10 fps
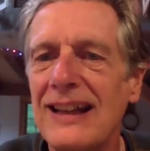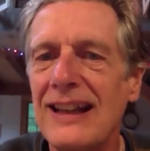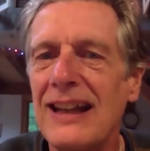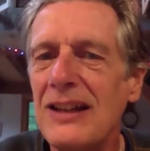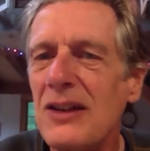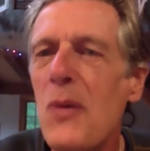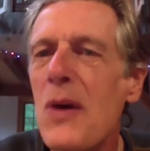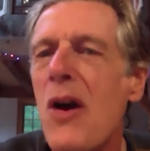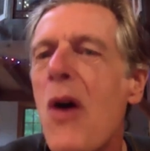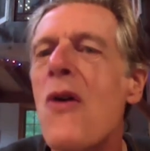You don't
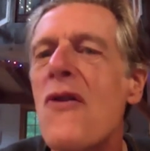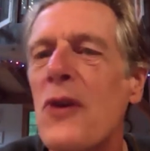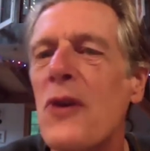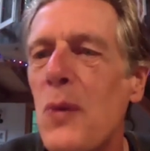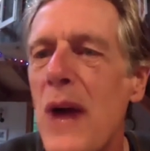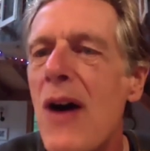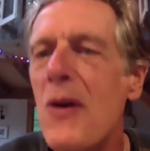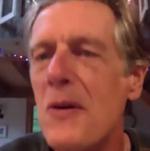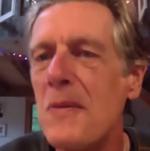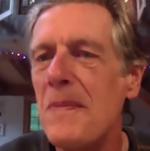want to
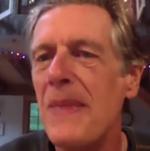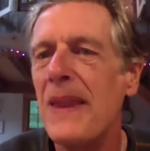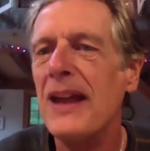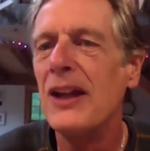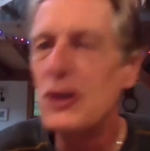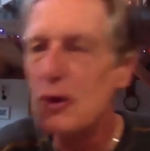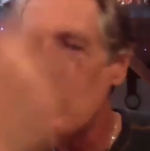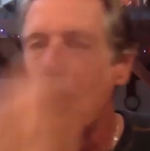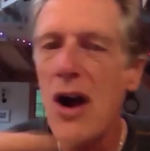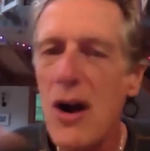overwhelm
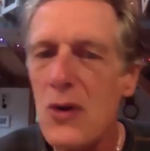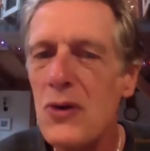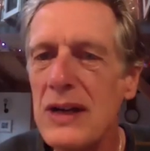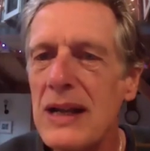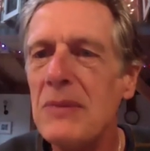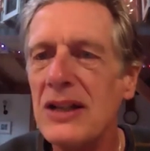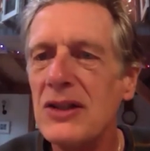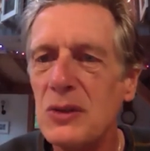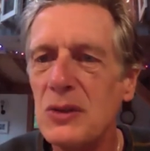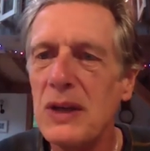your own
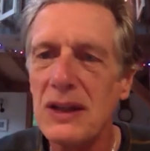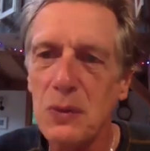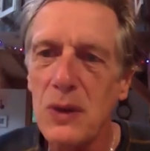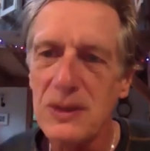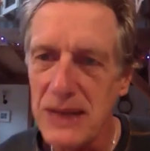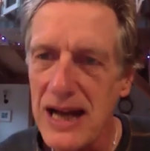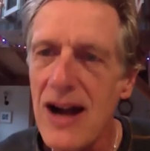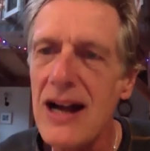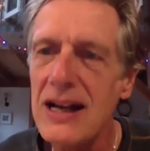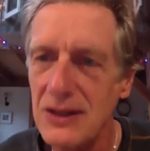image with what's
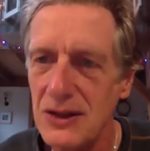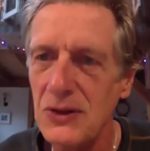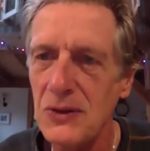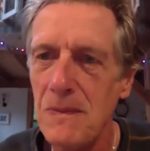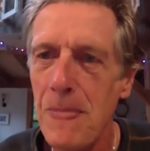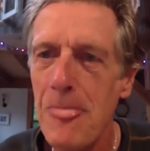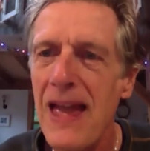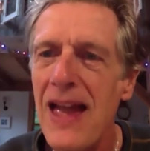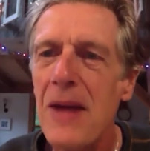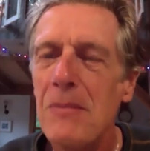behind you.
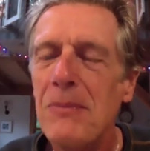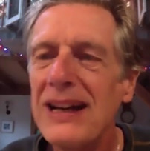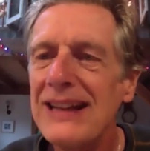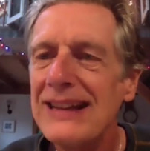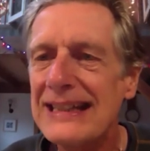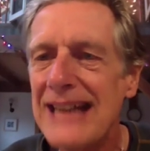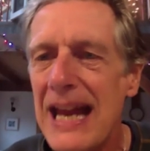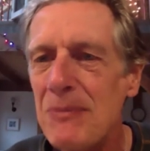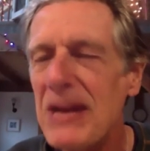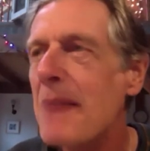Mm-hmm. But at the
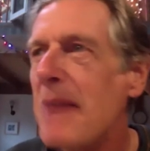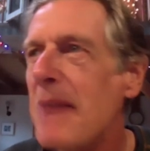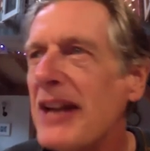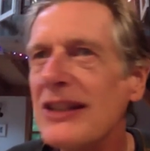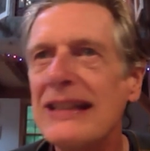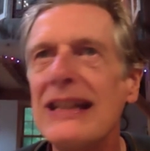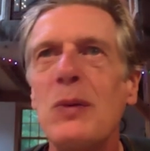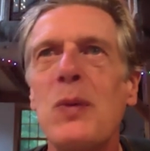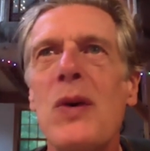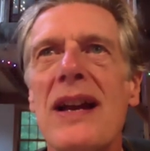same time, I just
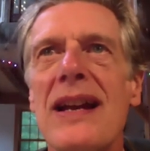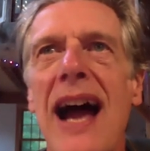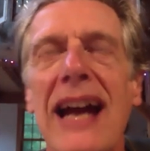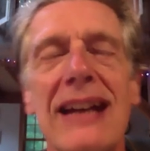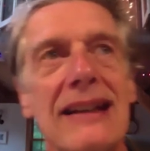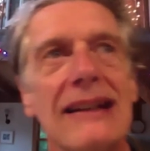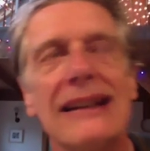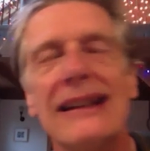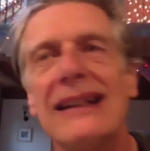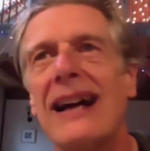did one.
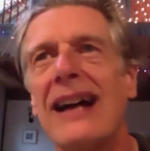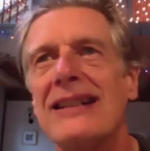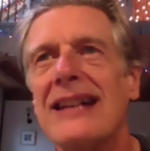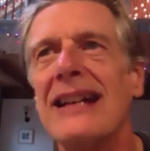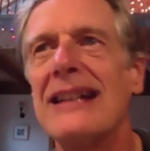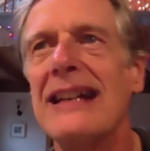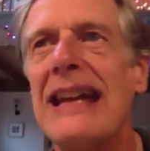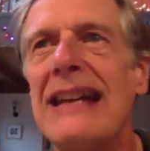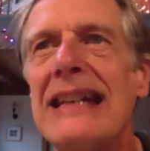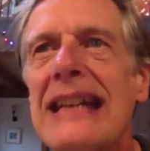I signed an
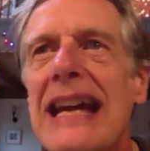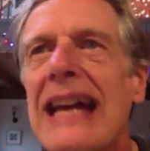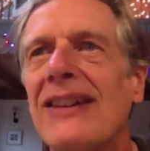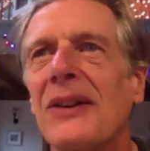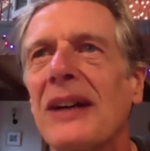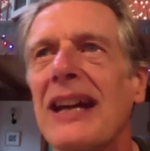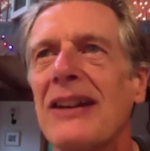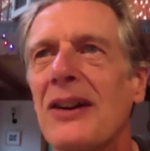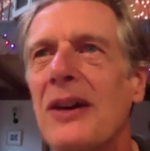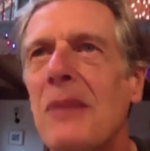NDA, so I
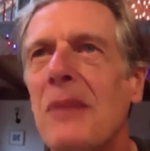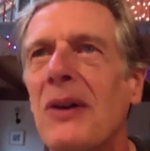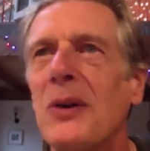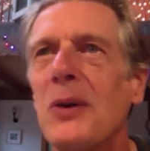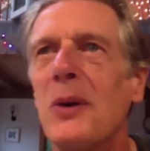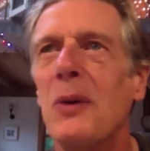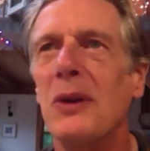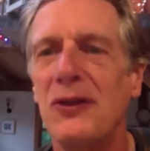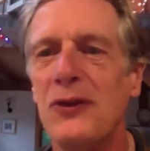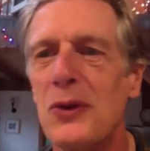can't talk about who it
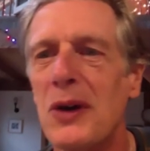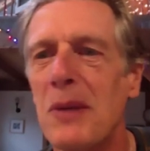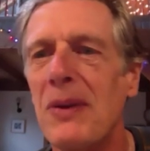was for.